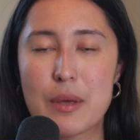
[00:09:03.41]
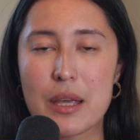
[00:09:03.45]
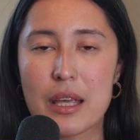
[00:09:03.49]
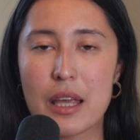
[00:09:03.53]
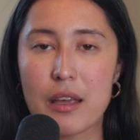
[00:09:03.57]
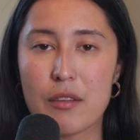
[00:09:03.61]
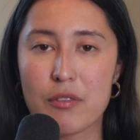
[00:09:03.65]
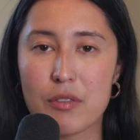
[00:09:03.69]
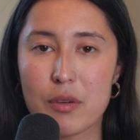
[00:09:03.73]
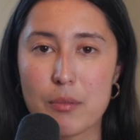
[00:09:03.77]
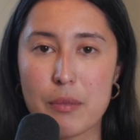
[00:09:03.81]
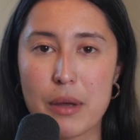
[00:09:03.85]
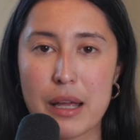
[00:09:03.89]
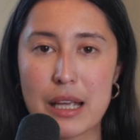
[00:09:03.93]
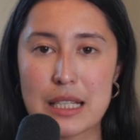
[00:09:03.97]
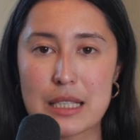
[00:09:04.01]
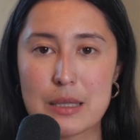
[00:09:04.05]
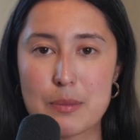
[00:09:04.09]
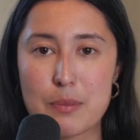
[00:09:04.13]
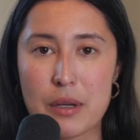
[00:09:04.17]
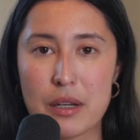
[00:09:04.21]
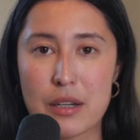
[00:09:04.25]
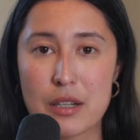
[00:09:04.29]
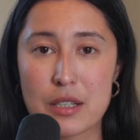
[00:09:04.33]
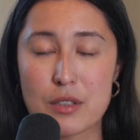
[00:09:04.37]
speaking from my
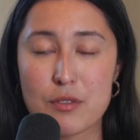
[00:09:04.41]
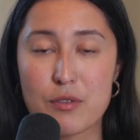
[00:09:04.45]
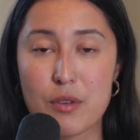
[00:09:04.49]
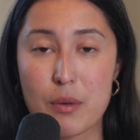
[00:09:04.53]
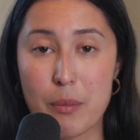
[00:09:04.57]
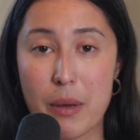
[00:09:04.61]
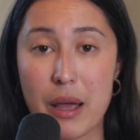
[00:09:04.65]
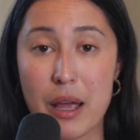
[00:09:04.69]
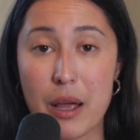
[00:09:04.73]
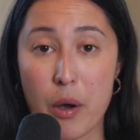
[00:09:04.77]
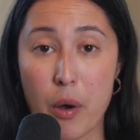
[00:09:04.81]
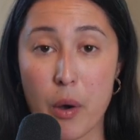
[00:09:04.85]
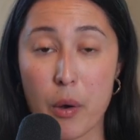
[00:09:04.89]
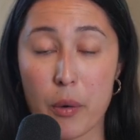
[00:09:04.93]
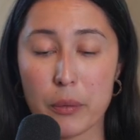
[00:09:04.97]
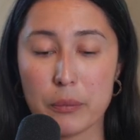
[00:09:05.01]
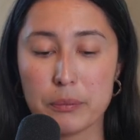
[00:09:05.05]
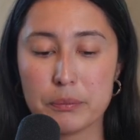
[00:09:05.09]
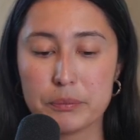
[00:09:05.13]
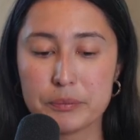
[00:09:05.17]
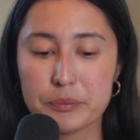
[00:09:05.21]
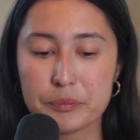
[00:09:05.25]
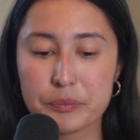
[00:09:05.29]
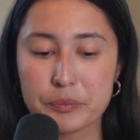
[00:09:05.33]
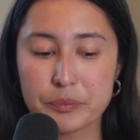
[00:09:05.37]
experience, from my
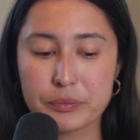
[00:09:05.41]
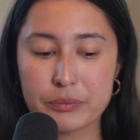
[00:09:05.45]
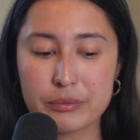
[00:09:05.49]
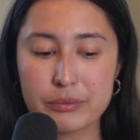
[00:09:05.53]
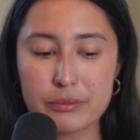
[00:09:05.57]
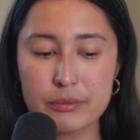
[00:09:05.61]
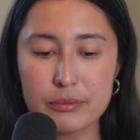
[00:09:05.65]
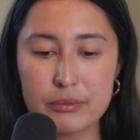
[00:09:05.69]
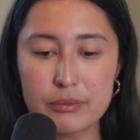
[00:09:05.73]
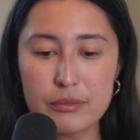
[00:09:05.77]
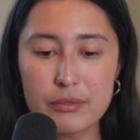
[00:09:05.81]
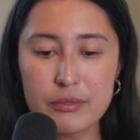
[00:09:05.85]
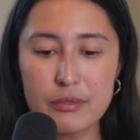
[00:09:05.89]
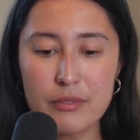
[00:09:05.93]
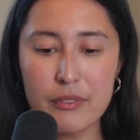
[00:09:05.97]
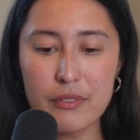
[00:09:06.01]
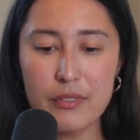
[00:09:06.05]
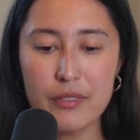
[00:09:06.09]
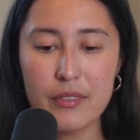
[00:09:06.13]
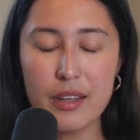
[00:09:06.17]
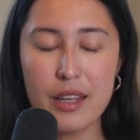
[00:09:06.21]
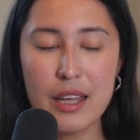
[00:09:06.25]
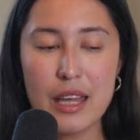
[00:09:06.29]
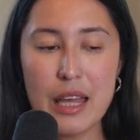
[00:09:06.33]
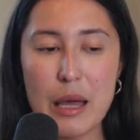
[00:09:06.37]
own.
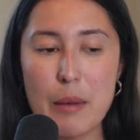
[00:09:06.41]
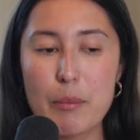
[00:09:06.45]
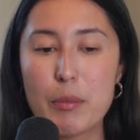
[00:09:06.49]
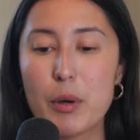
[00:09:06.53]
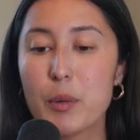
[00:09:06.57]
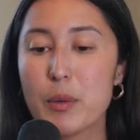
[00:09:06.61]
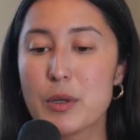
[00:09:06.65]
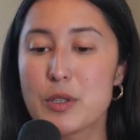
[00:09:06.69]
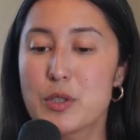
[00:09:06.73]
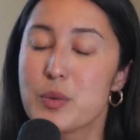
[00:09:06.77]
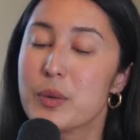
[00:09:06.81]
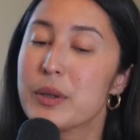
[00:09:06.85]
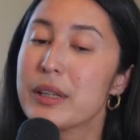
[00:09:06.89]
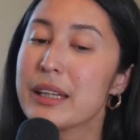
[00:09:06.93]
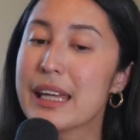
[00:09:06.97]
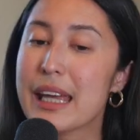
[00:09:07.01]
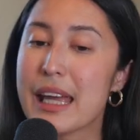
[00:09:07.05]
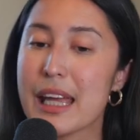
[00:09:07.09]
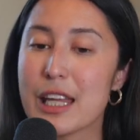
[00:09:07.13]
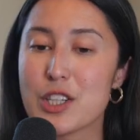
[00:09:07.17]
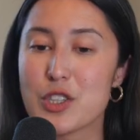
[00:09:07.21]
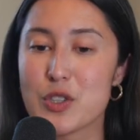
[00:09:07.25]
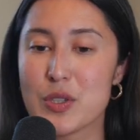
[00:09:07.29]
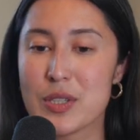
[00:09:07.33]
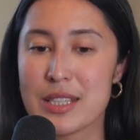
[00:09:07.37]
But what's really
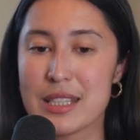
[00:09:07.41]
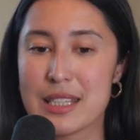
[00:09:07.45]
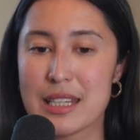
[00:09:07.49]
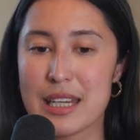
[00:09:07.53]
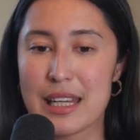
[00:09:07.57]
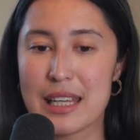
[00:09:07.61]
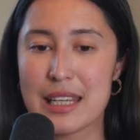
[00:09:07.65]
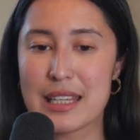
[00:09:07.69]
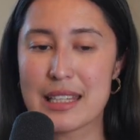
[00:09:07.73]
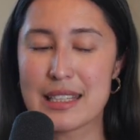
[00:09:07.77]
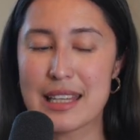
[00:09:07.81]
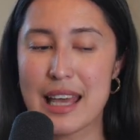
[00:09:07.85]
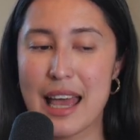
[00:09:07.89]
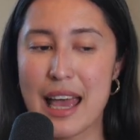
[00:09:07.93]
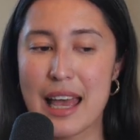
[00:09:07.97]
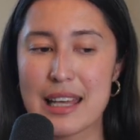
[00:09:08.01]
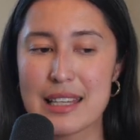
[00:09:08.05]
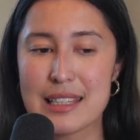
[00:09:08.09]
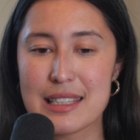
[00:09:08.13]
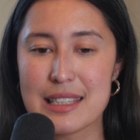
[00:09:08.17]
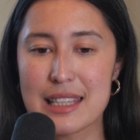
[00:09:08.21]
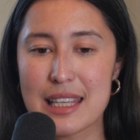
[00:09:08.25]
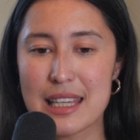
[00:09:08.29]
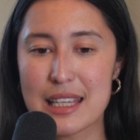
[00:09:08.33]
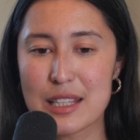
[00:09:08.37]
interesting is,
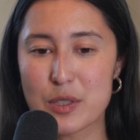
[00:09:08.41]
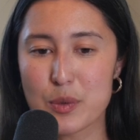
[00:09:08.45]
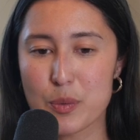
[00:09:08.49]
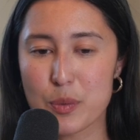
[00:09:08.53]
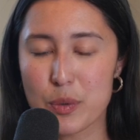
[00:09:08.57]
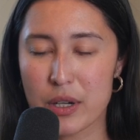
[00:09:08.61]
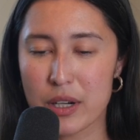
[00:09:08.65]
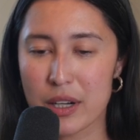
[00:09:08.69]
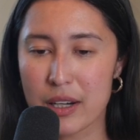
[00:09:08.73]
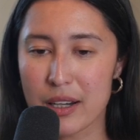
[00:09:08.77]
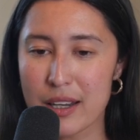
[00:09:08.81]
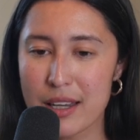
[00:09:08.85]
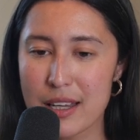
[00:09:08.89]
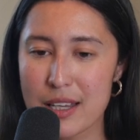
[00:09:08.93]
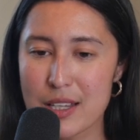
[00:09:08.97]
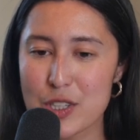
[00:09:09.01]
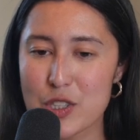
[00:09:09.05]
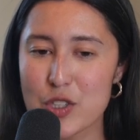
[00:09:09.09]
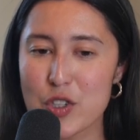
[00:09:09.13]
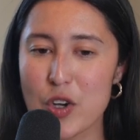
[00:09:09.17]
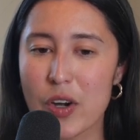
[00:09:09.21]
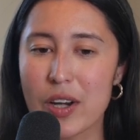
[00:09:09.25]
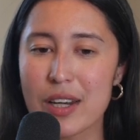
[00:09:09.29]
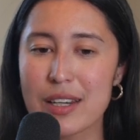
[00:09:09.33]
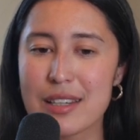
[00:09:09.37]
as things were
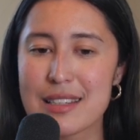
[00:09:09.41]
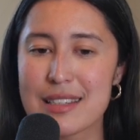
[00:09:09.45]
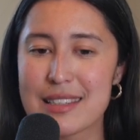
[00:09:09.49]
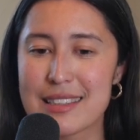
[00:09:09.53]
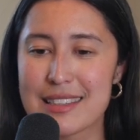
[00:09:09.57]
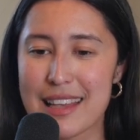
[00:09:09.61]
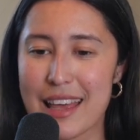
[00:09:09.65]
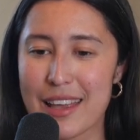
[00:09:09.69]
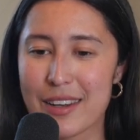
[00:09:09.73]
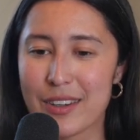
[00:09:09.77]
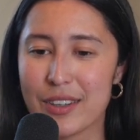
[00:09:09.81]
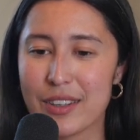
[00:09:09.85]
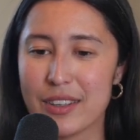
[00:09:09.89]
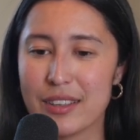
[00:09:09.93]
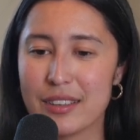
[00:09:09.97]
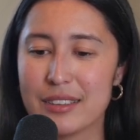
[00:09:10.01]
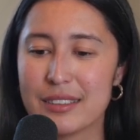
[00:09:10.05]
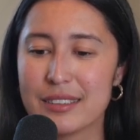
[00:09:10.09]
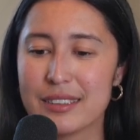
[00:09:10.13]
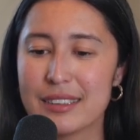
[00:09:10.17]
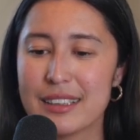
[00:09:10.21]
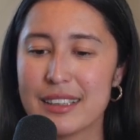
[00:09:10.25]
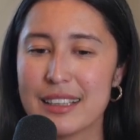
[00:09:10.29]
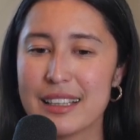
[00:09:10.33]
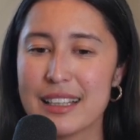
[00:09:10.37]
starting to
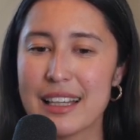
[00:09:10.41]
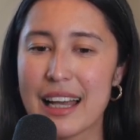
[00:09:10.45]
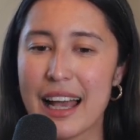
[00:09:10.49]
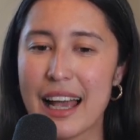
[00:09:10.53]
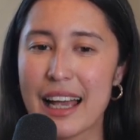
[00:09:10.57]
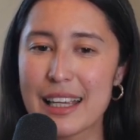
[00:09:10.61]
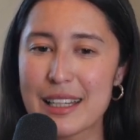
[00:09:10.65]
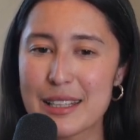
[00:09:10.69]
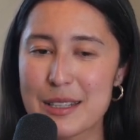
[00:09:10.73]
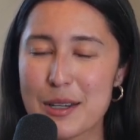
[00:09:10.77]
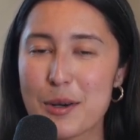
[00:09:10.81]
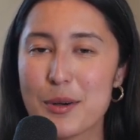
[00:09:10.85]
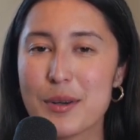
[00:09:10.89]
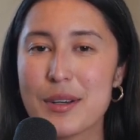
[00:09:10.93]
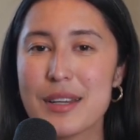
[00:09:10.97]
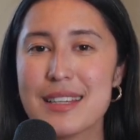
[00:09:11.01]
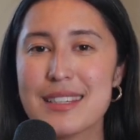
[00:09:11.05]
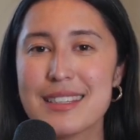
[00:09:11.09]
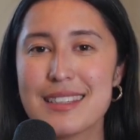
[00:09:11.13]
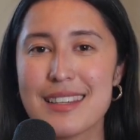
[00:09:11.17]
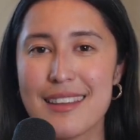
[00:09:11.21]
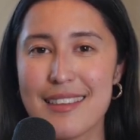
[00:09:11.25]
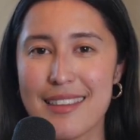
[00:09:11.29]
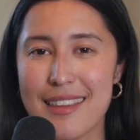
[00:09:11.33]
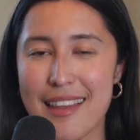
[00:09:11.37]
settle, I
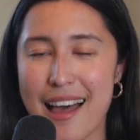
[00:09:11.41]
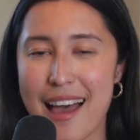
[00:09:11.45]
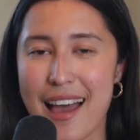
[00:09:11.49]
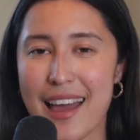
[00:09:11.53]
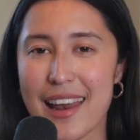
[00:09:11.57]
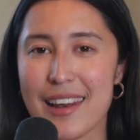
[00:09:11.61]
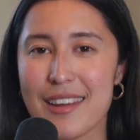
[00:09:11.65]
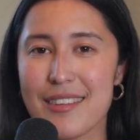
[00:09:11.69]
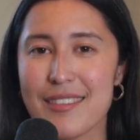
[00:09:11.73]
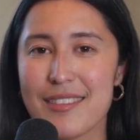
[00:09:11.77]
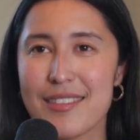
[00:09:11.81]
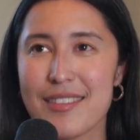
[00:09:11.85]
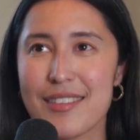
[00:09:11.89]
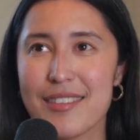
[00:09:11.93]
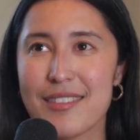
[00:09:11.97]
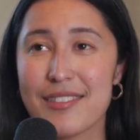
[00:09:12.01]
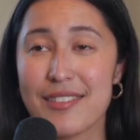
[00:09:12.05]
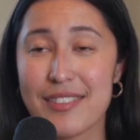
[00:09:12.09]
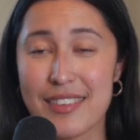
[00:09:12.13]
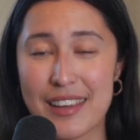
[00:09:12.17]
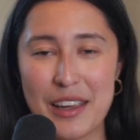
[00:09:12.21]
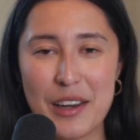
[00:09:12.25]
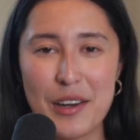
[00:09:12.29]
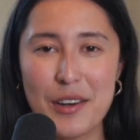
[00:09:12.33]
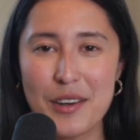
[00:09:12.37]
noticed a lot of
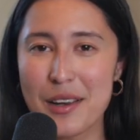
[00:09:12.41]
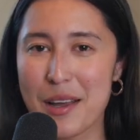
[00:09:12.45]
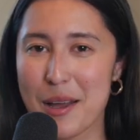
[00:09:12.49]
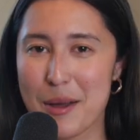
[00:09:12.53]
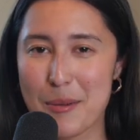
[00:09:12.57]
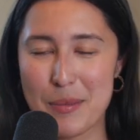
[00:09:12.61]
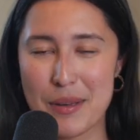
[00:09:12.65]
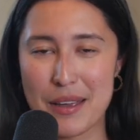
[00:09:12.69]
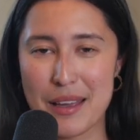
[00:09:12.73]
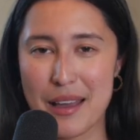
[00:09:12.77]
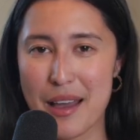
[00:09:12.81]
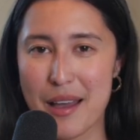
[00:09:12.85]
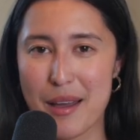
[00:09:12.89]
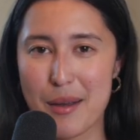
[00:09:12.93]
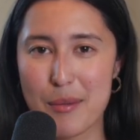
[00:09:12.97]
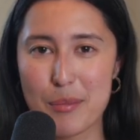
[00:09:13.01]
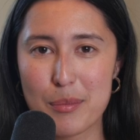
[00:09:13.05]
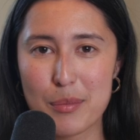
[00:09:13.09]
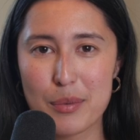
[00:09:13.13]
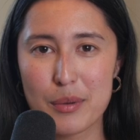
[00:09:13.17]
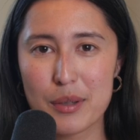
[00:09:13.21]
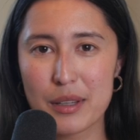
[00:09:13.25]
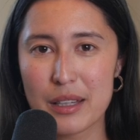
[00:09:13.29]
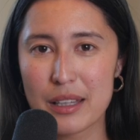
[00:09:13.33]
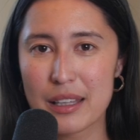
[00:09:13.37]
fear coming
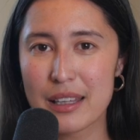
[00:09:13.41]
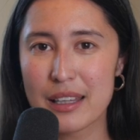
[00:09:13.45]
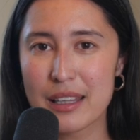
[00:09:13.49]
up,